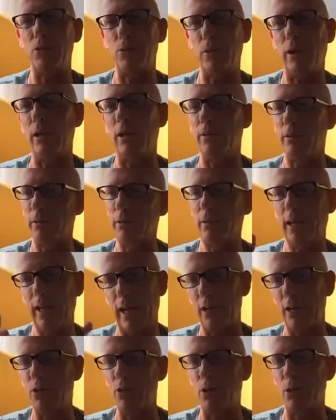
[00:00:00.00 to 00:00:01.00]
is, well,
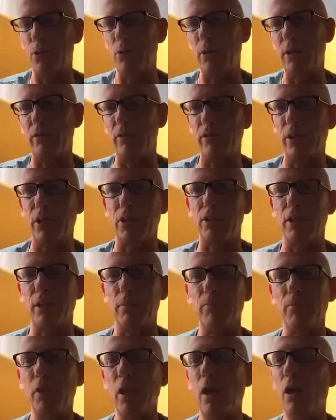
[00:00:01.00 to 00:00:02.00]
you had a surgery, you fixed
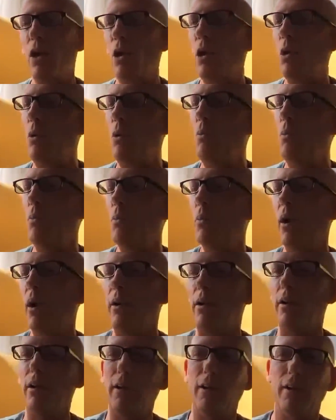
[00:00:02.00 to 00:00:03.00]
it.
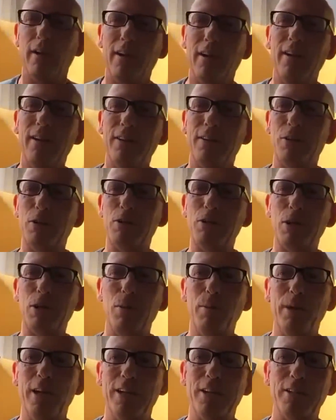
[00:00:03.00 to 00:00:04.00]
But there's
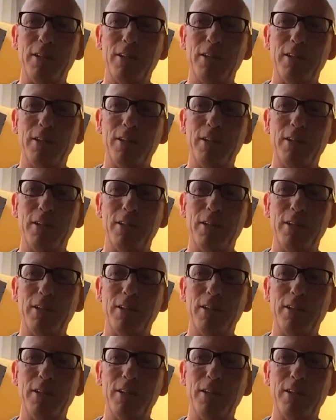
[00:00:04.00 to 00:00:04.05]
so many